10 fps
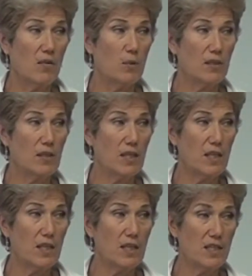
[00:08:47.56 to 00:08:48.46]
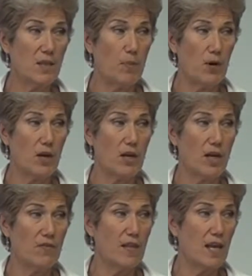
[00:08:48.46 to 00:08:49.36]
with the easy part,
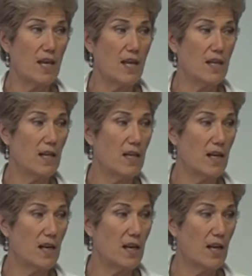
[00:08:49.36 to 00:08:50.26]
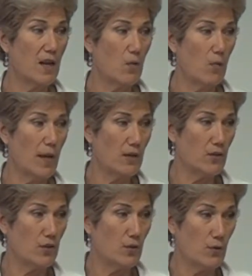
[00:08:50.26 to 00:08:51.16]
and then it
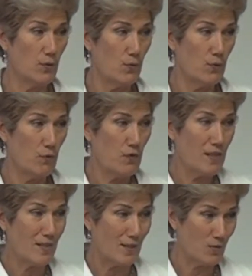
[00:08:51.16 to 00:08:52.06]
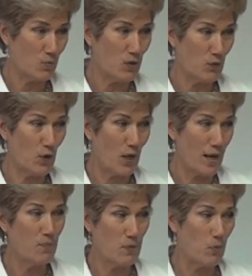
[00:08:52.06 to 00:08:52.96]
went to the physics, which for a
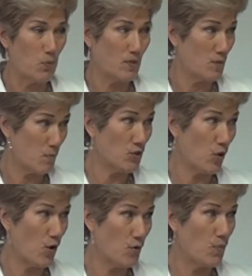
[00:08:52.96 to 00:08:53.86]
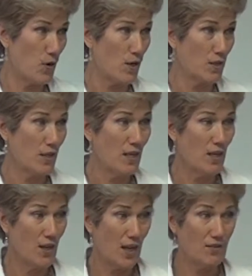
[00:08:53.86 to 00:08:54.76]
lot of people was the much harder part.
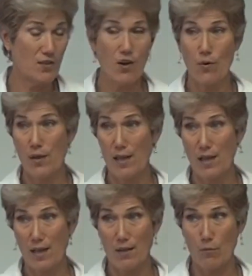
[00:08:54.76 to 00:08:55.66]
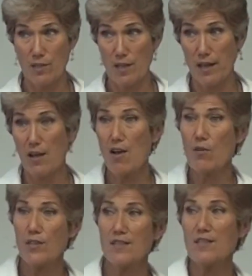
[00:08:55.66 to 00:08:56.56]
And so it was like,
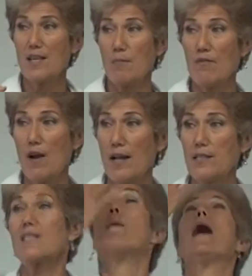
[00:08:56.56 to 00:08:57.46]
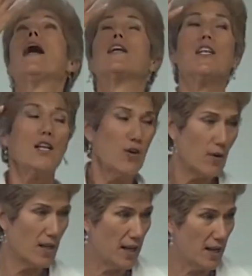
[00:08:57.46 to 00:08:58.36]
oh, this is going to be fine, and smack,
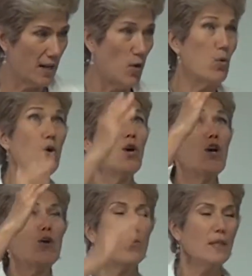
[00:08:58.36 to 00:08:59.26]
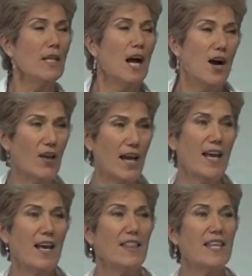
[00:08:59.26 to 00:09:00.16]
and then woohoo! Okay,
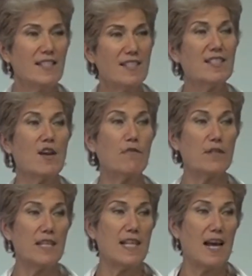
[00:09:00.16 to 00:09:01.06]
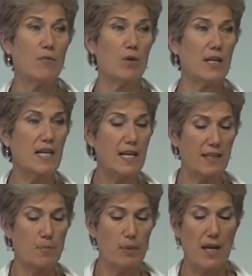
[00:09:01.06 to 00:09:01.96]
this is different than that. We're going to
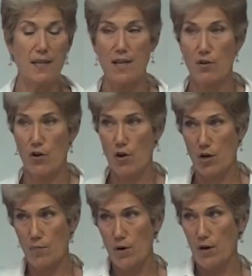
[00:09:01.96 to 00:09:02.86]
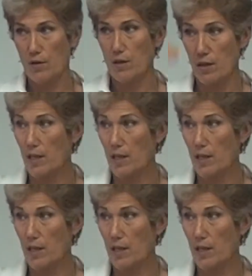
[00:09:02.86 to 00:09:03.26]
hit the hard part